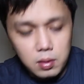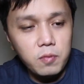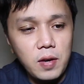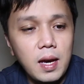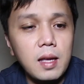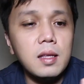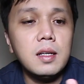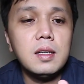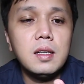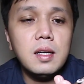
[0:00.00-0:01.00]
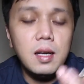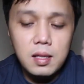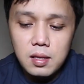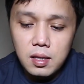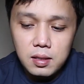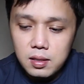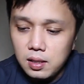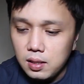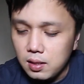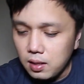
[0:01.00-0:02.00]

the fan, and then clean it